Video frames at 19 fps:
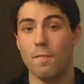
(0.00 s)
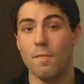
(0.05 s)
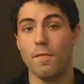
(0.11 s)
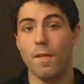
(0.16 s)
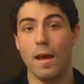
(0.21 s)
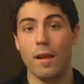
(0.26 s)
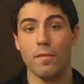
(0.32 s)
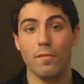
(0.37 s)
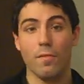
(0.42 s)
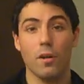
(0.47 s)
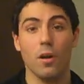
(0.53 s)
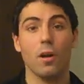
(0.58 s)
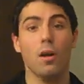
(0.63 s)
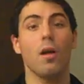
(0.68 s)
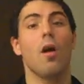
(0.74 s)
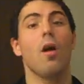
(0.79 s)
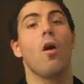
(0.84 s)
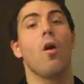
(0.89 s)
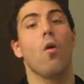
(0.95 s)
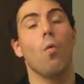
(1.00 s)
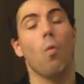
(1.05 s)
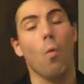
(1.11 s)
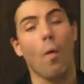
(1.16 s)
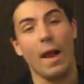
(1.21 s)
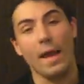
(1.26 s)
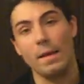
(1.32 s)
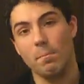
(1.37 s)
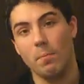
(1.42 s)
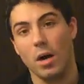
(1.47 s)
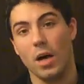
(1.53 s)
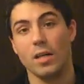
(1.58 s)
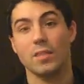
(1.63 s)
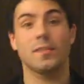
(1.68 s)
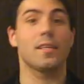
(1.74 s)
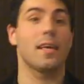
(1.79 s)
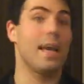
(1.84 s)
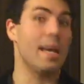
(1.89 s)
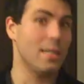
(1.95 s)
vetiver, white
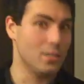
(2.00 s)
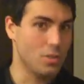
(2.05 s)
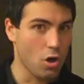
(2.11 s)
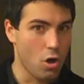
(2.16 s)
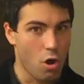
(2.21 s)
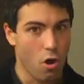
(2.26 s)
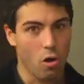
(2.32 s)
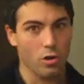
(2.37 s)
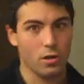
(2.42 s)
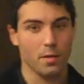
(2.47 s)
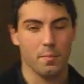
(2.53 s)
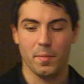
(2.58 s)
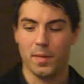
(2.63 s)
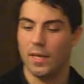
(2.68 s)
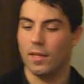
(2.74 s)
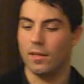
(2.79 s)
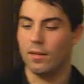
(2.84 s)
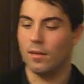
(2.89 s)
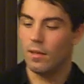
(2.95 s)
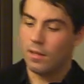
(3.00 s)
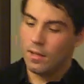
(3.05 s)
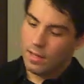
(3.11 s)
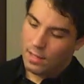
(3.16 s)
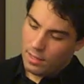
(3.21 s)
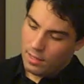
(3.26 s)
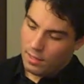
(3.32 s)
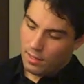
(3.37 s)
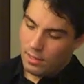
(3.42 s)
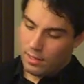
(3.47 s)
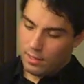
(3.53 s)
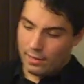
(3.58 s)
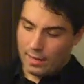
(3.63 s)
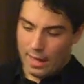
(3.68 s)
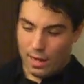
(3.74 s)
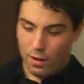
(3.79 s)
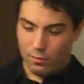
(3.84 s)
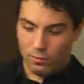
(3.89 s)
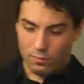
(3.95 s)
musk, and tonka bean.
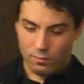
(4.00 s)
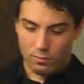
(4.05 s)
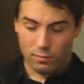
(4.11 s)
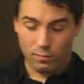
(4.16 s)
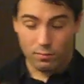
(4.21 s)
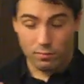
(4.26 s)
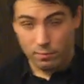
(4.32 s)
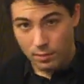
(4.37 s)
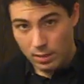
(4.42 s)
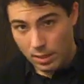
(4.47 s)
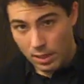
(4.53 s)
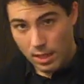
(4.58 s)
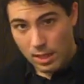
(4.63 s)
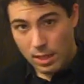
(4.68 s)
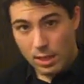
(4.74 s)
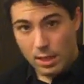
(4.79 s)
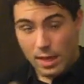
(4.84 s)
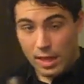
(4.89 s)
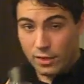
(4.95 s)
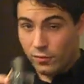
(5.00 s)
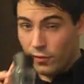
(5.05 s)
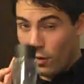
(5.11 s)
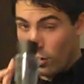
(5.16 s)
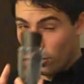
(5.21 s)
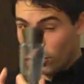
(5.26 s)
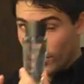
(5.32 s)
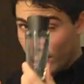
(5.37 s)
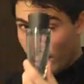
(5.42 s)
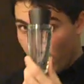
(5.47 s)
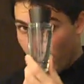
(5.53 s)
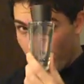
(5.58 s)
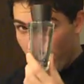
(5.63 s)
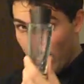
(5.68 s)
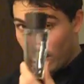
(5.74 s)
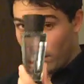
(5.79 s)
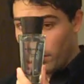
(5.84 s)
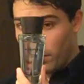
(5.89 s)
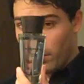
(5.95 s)
Now, as far as the
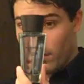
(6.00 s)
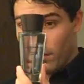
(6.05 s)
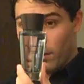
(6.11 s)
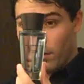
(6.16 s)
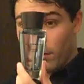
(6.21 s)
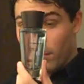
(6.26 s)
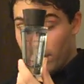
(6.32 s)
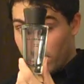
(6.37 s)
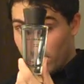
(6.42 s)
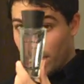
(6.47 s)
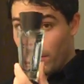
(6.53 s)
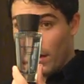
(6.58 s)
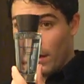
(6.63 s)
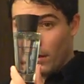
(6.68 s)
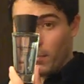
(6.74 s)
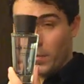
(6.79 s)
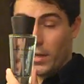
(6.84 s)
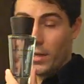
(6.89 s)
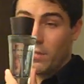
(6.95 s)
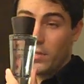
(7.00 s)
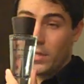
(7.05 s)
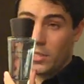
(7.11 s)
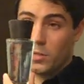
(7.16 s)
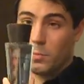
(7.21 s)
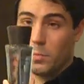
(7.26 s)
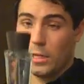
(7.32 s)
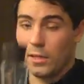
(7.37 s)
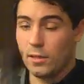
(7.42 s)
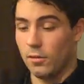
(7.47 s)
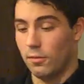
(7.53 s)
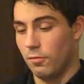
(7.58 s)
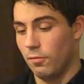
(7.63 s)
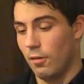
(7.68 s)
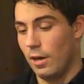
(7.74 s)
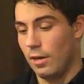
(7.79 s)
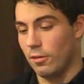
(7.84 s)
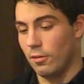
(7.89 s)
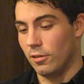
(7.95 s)
development of this particular
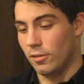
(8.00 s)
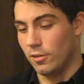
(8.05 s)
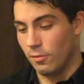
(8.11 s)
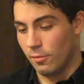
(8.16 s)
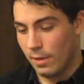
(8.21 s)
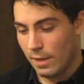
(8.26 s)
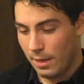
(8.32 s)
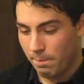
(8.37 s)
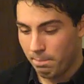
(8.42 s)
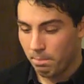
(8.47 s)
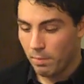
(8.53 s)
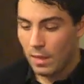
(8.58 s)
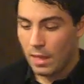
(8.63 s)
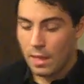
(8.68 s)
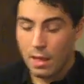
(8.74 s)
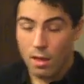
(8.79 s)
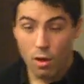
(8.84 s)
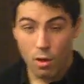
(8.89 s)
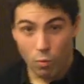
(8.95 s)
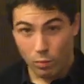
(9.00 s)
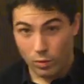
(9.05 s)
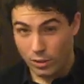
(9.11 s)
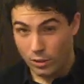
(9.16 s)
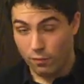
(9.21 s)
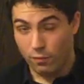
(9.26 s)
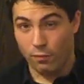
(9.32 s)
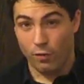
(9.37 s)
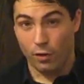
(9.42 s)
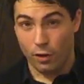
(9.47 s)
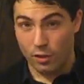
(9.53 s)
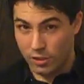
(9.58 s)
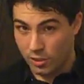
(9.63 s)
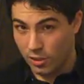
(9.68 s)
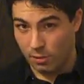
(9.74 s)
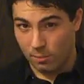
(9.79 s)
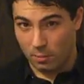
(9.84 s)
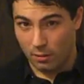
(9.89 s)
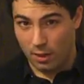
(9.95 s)
fragrance, okay, when you
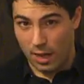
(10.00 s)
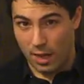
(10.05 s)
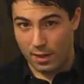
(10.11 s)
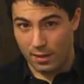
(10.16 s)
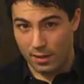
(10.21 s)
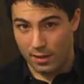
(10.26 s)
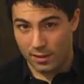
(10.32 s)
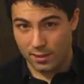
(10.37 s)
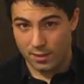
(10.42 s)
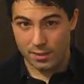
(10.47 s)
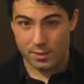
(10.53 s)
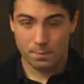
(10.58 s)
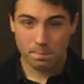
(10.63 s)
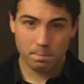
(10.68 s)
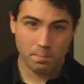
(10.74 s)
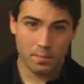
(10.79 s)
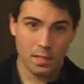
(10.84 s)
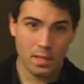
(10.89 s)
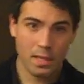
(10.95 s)
first apply this,